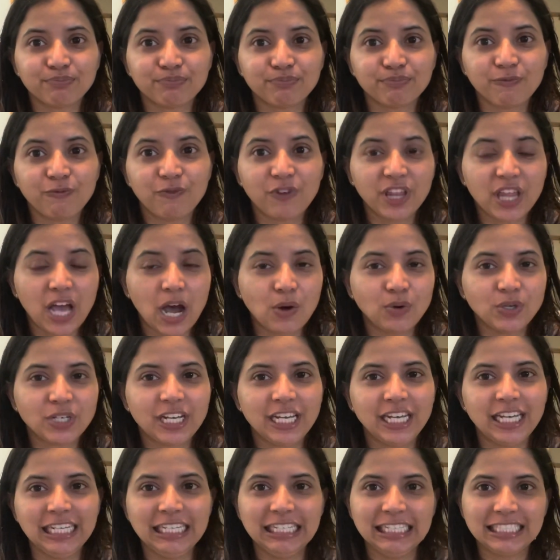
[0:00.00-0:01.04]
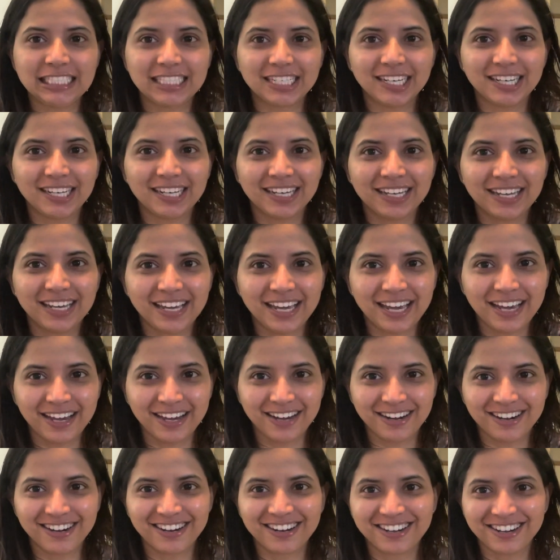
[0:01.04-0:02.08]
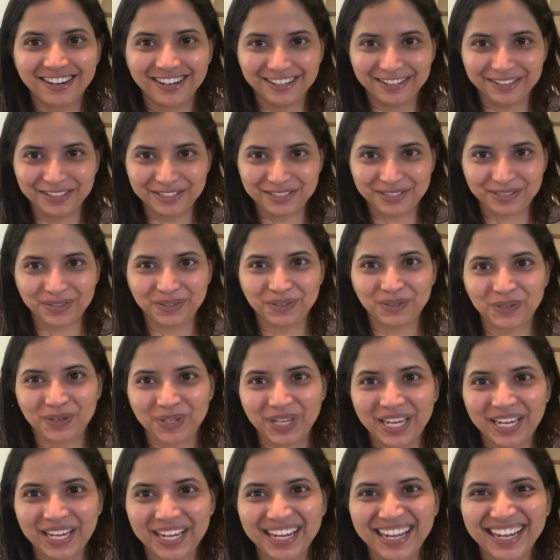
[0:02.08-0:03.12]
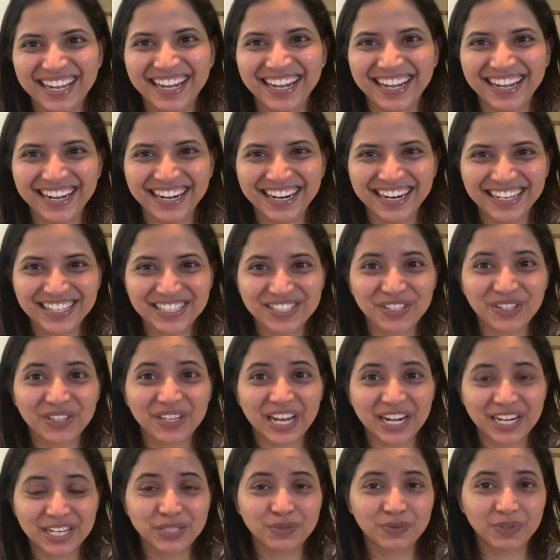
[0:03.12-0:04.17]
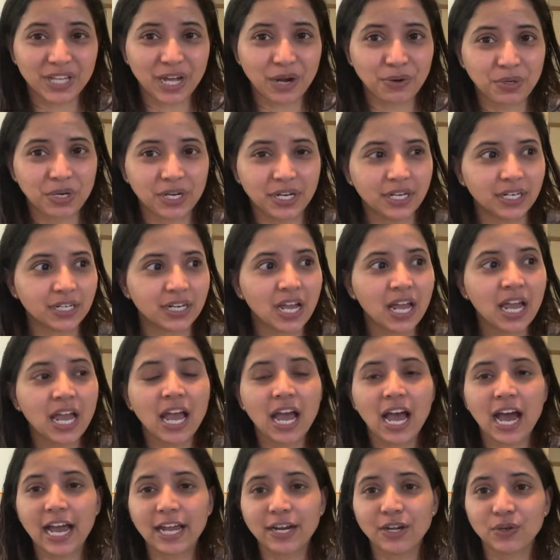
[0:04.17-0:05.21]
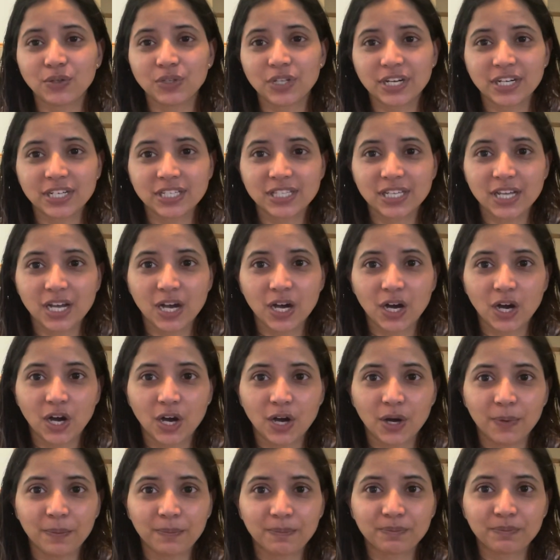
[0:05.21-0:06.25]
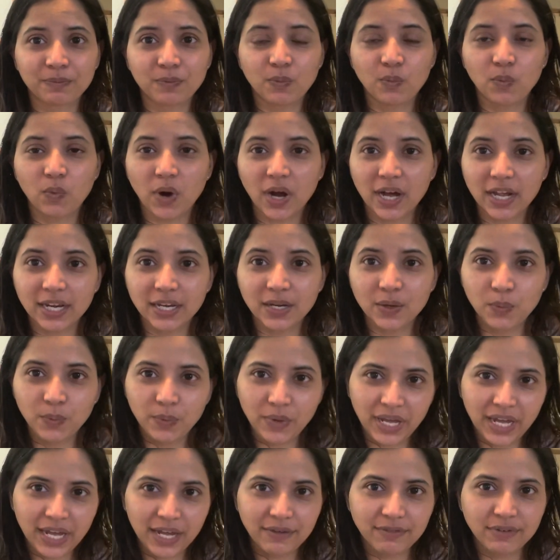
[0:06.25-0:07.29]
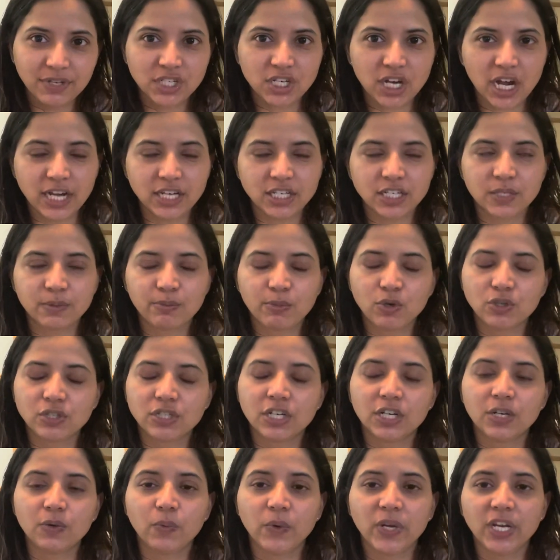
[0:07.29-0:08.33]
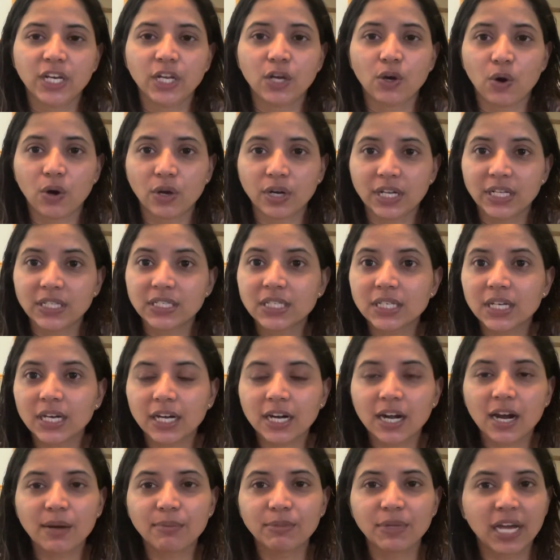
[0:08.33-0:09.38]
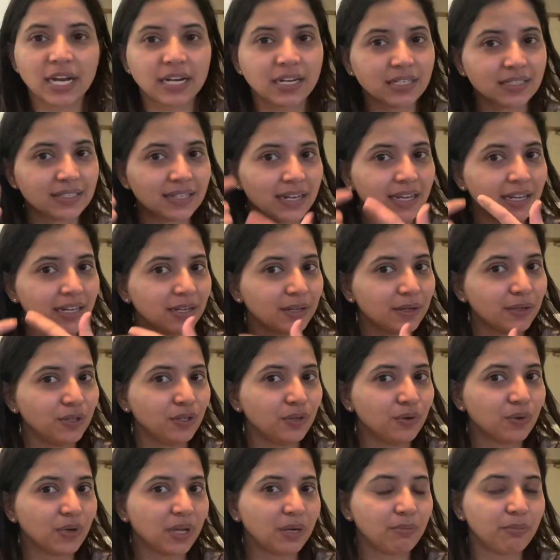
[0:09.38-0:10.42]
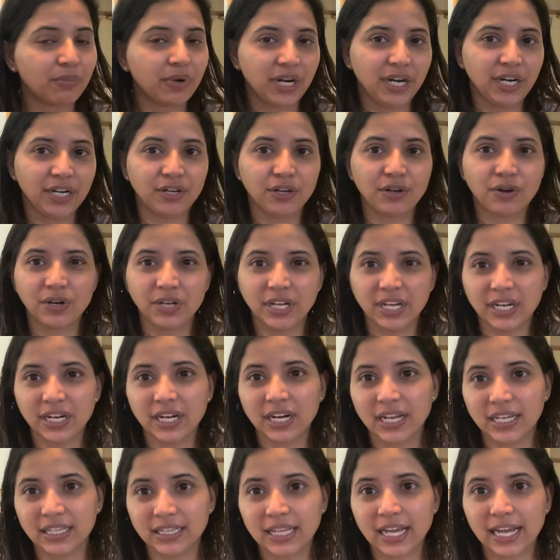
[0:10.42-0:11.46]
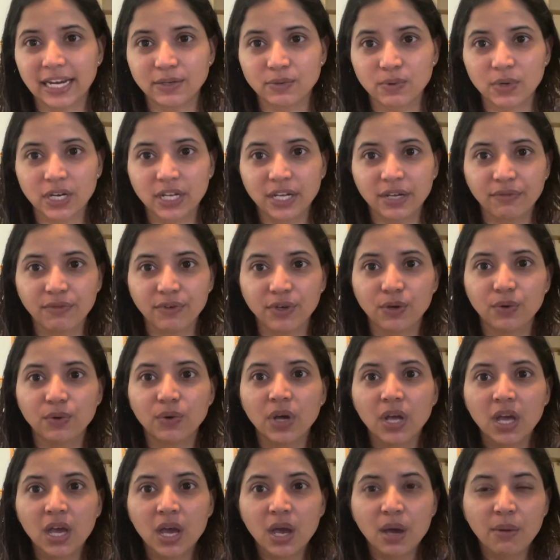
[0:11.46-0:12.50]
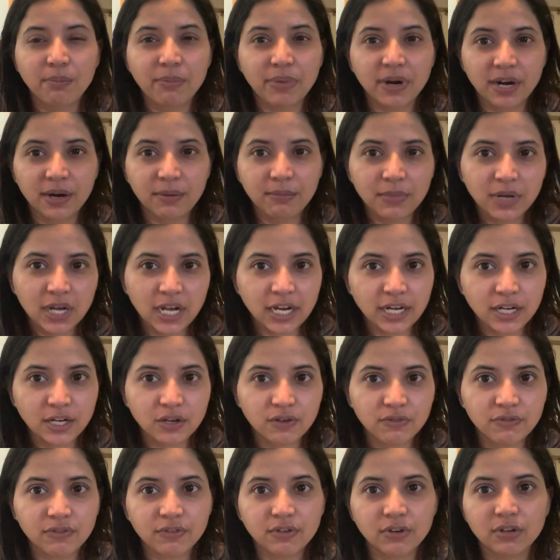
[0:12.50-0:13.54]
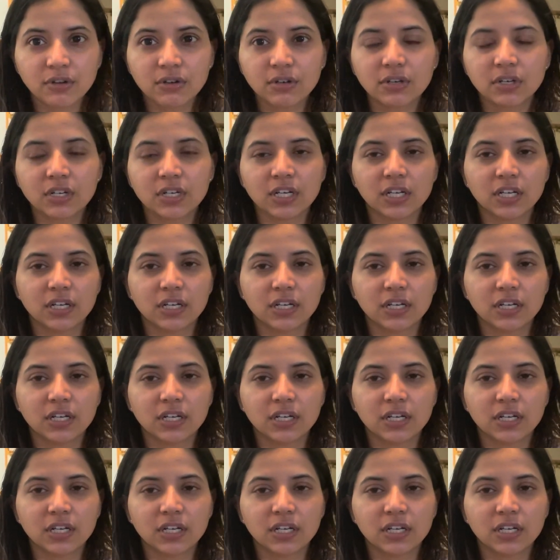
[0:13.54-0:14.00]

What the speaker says: without heat hair curls, okay? So that is without heat. I know there is one way which I just posted video on Instagram, that is like you can braid your hair and that will give you perm kind of look.